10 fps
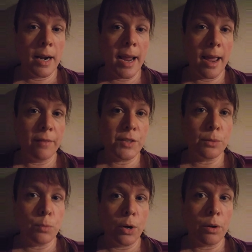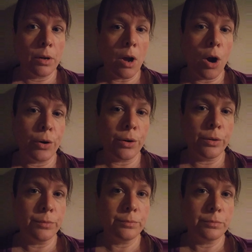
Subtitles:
then I have to work harder,